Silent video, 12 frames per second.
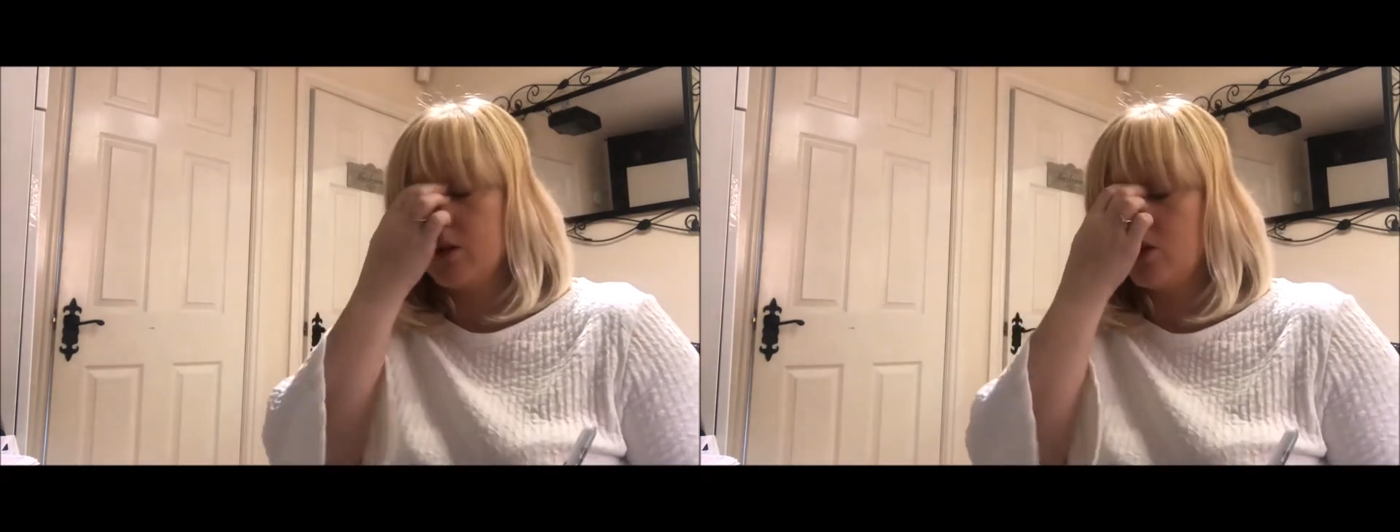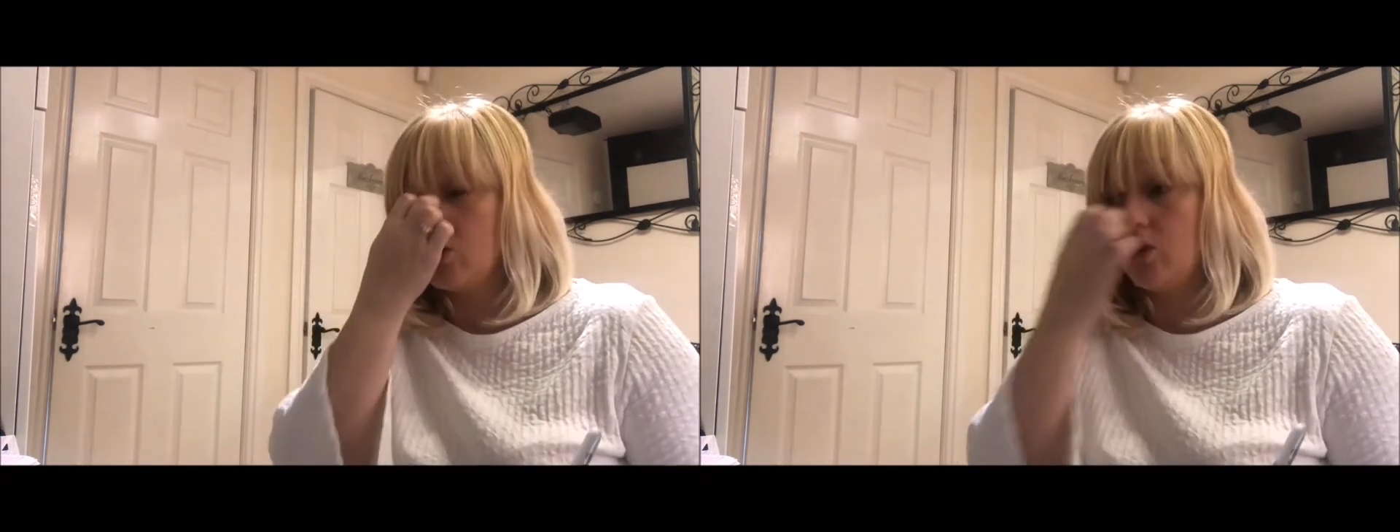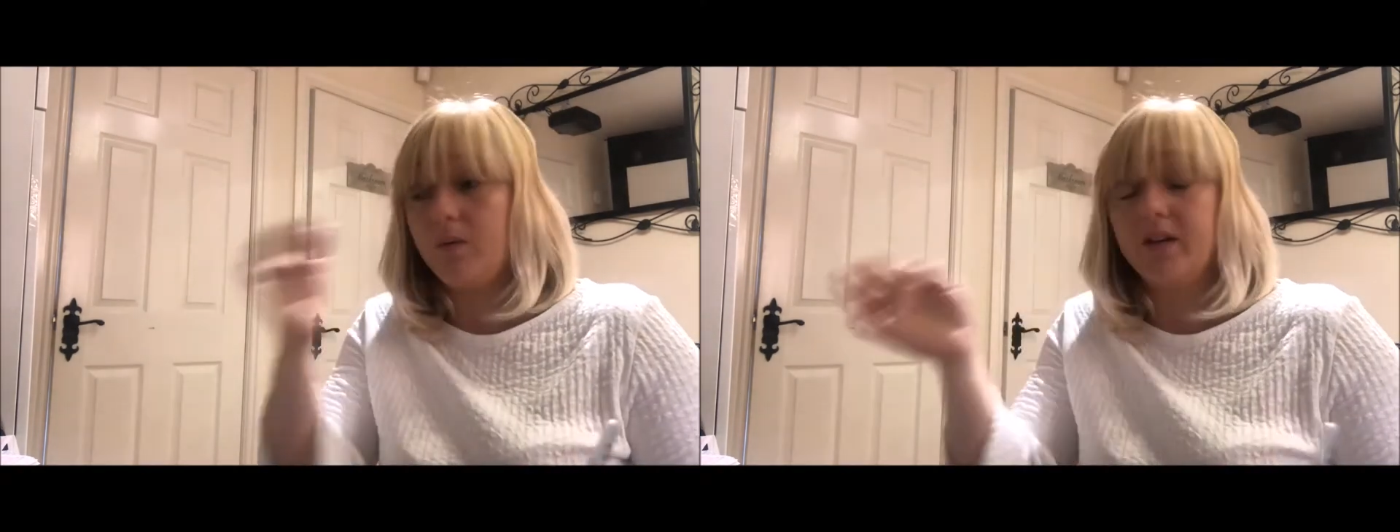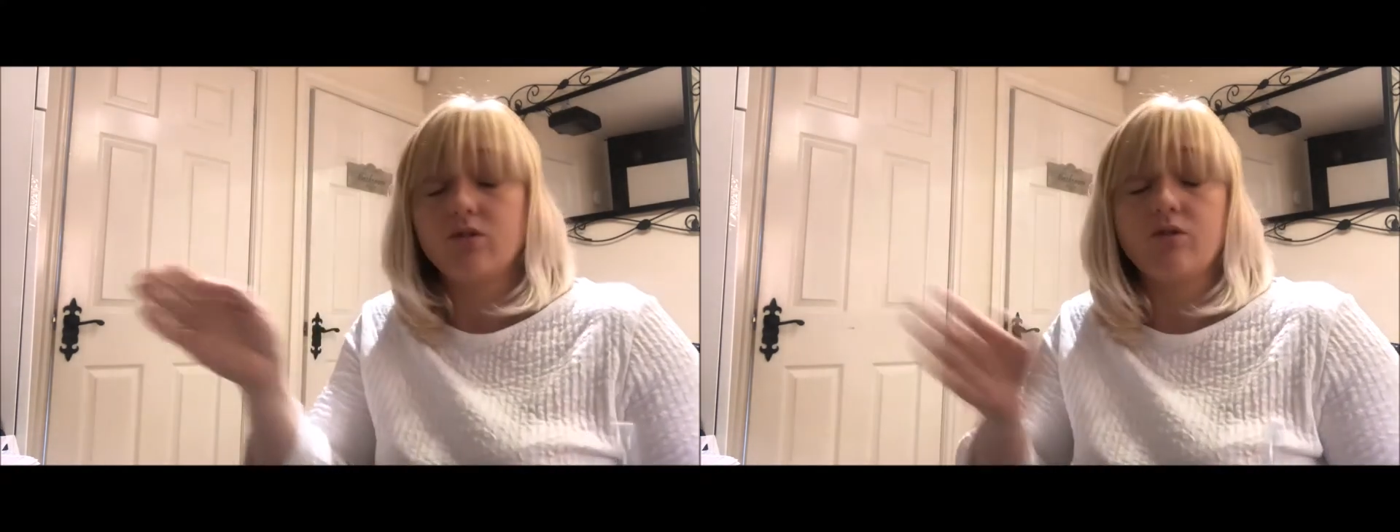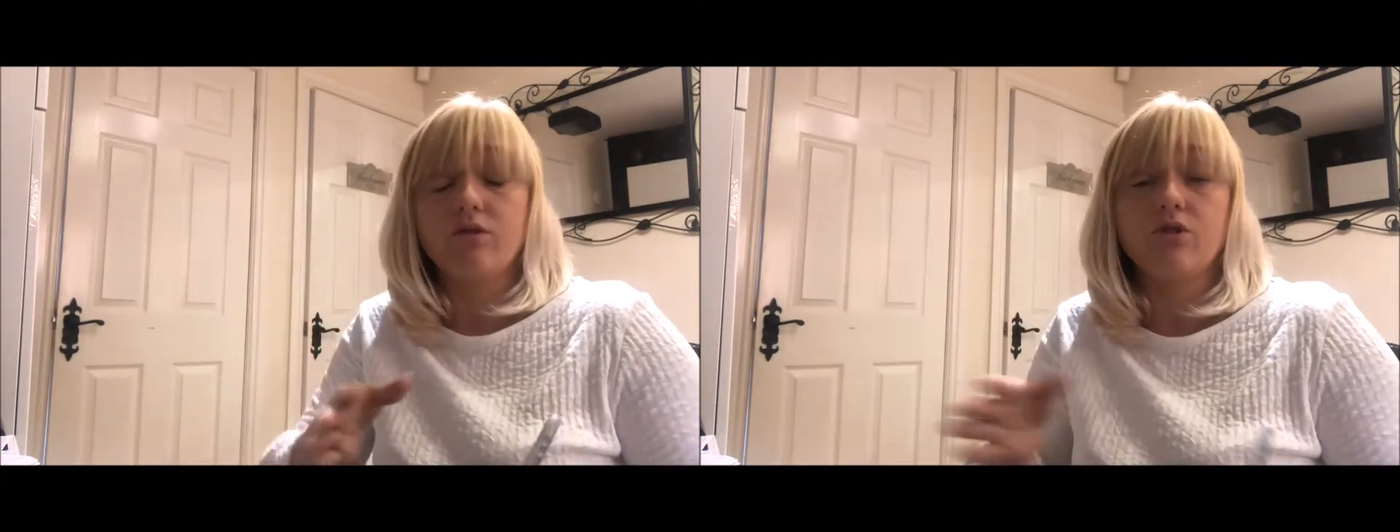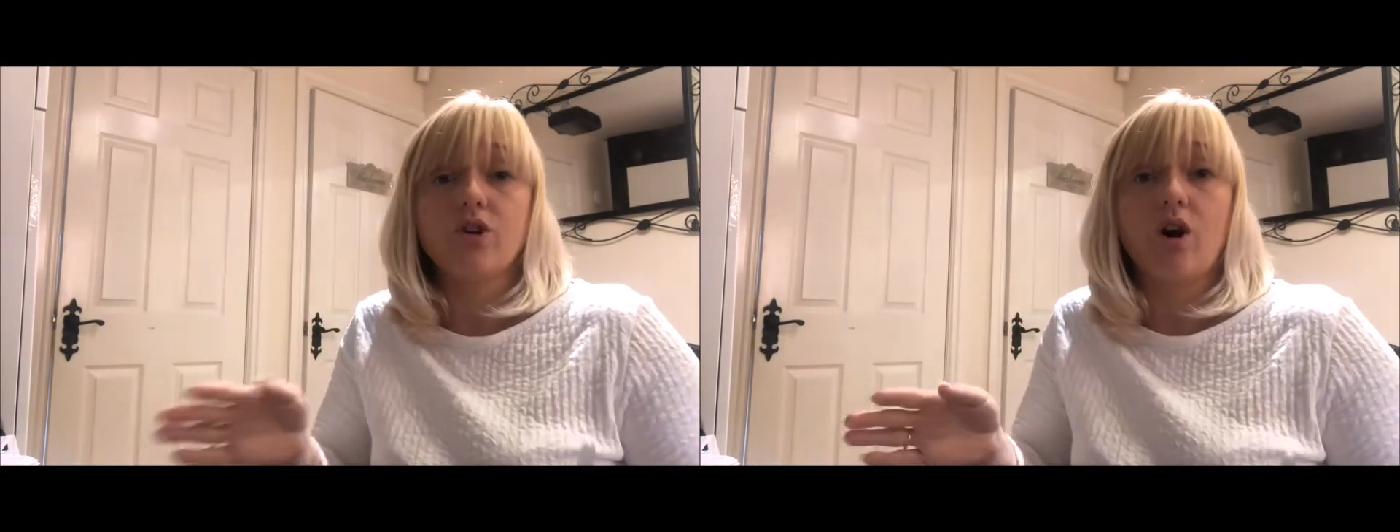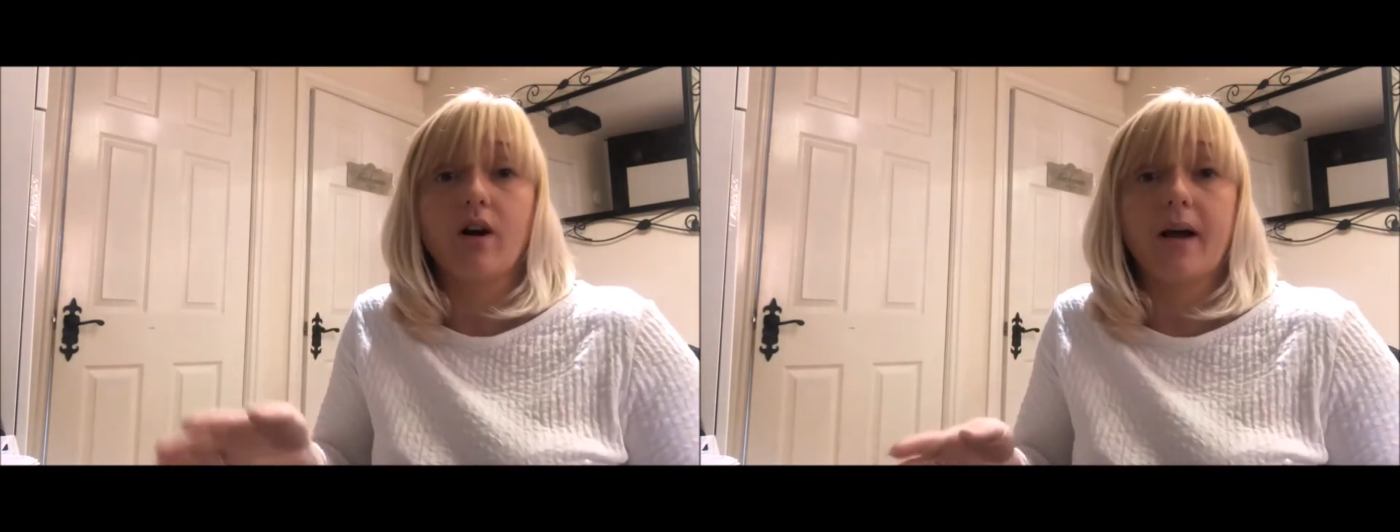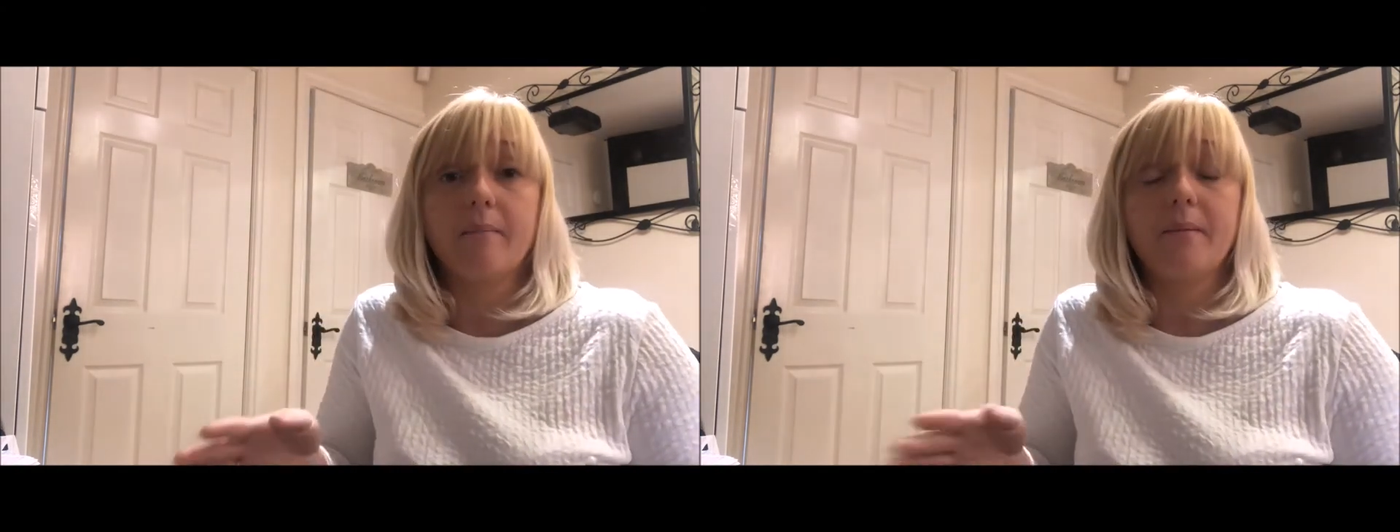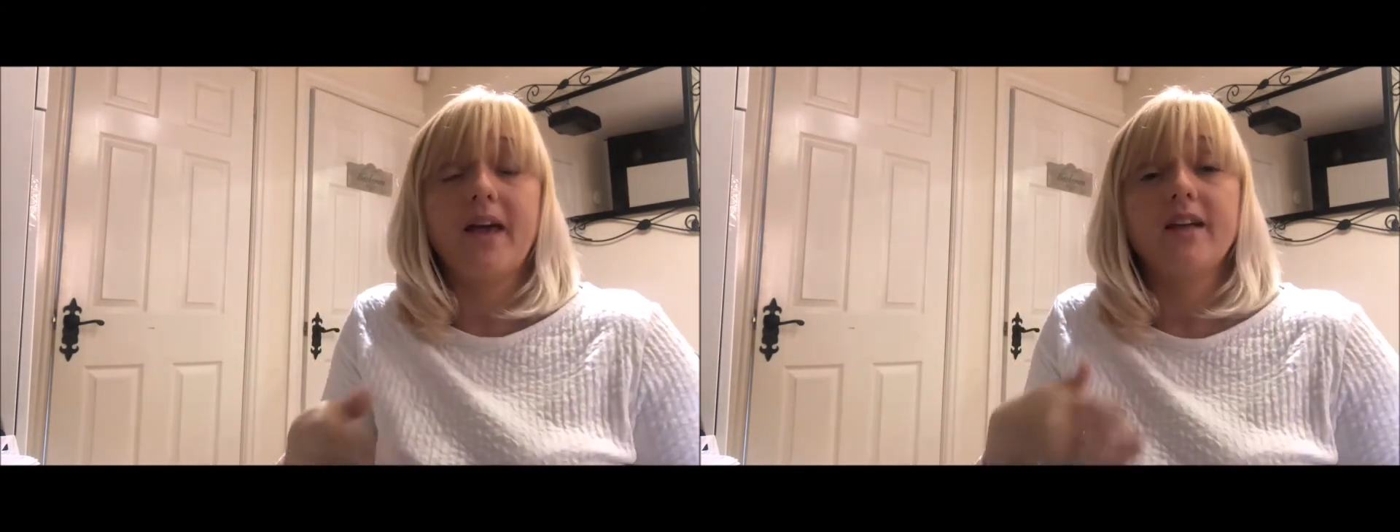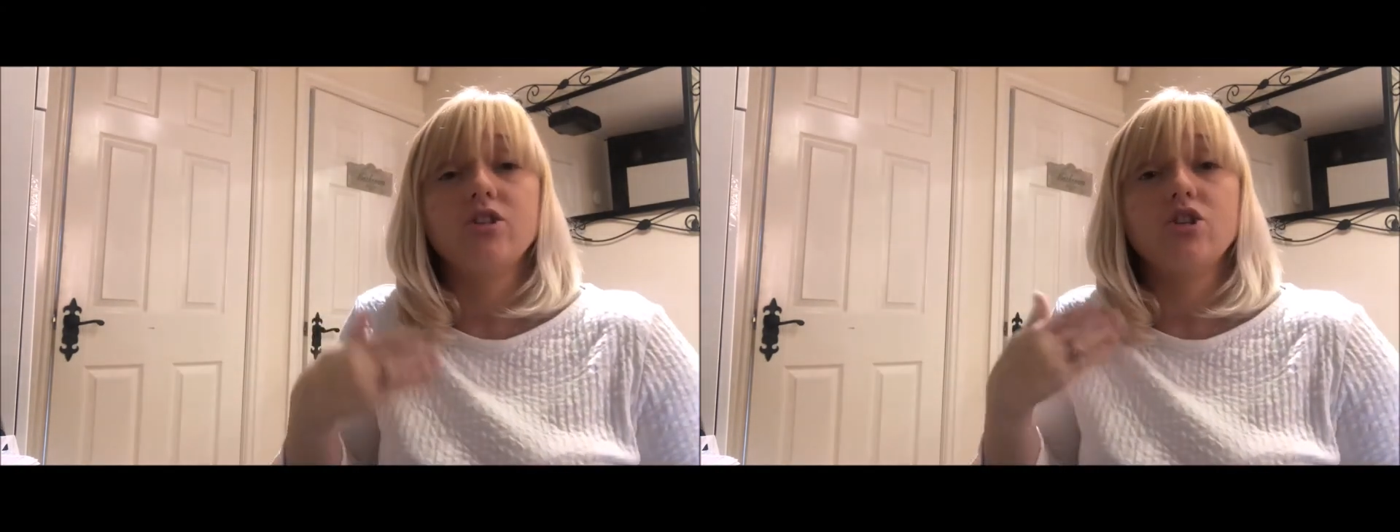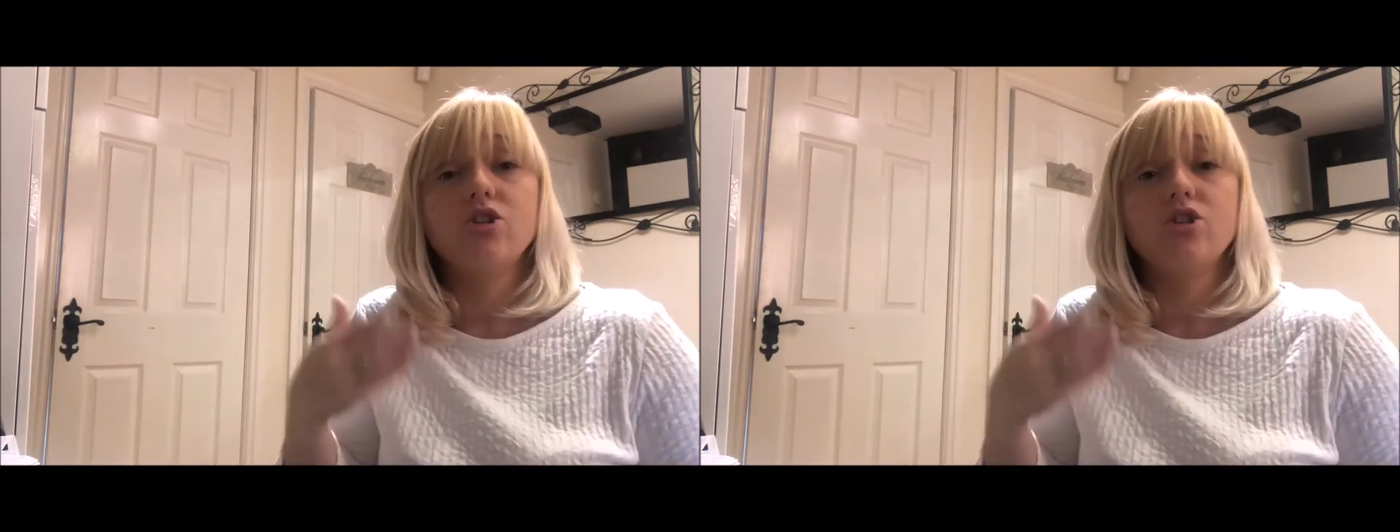2 weeks through the short campaigns,